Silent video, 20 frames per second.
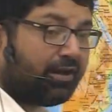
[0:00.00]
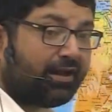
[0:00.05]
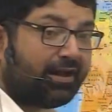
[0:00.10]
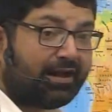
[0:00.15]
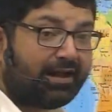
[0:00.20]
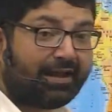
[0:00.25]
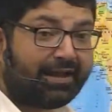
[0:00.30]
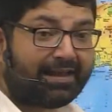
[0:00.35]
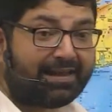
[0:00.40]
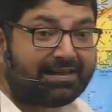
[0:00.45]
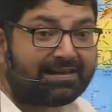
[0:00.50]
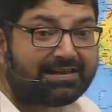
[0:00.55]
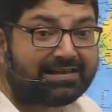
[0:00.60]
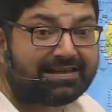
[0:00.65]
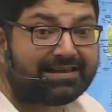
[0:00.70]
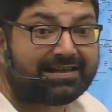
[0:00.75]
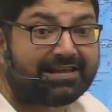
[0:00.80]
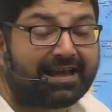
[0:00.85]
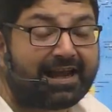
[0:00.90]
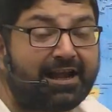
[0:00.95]
is
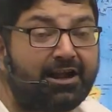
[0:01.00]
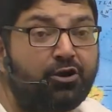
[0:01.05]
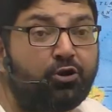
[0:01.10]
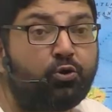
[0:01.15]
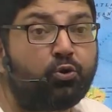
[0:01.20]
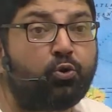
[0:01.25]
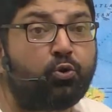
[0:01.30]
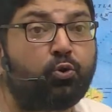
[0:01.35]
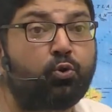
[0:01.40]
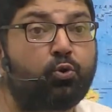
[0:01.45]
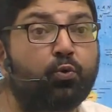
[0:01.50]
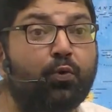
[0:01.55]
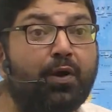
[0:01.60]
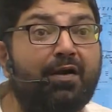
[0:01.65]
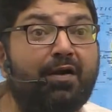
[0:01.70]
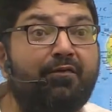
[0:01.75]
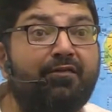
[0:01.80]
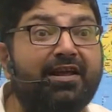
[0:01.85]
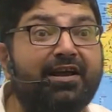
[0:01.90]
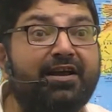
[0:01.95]
10 to 12
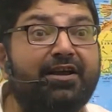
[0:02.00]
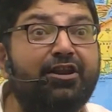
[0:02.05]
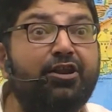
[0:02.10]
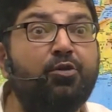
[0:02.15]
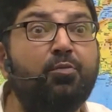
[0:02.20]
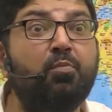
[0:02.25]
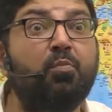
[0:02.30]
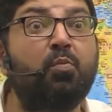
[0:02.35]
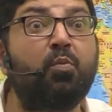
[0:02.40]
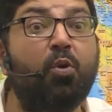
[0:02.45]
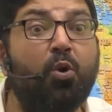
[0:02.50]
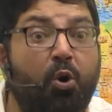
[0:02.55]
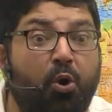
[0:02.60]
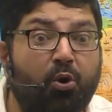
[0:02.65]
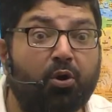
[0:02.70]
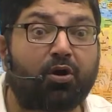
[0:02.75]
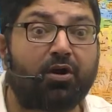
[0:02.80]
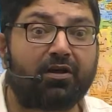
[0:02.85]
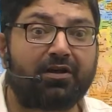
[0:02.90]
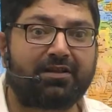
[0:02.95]
degree more
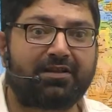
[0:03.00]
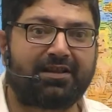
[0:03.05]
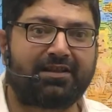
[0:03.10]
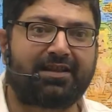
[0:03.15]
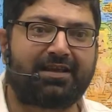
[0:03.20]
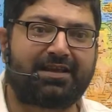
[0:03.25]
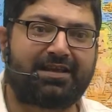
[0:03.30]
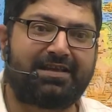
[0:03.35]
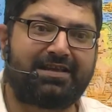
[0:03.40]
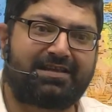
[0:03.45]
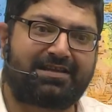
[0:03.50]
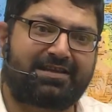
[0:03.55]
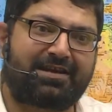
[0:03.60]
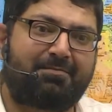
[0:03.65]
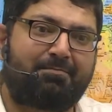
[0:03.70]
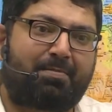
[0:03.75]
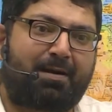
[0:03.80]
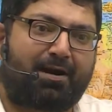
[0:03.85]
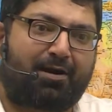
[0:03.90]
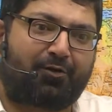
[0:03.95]
than the eastern
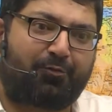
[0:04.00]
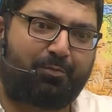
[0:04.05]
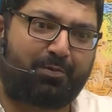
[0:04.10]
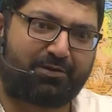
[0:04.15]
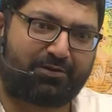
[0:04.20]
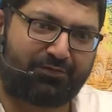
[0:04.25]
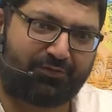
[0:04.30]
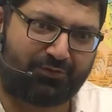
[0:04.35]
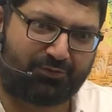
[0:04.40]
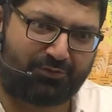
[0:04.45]
part of Pacific Ocean.